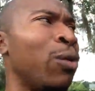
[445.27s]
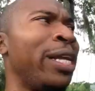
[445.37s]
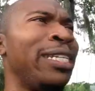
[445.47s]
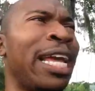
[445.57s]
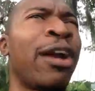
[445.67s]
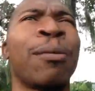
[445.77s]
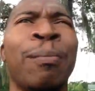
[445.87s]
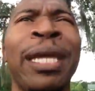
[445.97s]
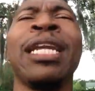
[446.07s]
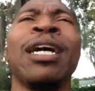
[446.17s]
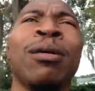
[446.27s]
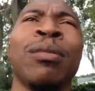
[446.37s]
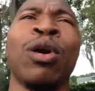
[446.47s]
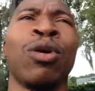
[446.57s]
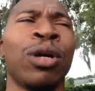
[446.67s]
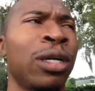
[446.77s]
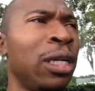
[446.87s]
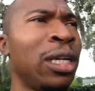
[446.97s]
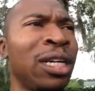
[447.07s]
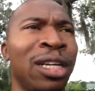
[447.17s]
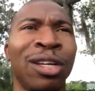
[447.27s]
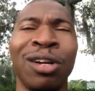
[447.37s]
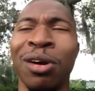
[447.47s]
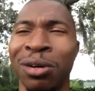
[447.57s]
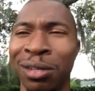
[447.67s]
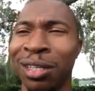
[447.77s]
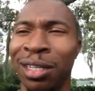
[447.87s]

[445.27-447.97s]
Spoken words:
when they're beat up or, you know,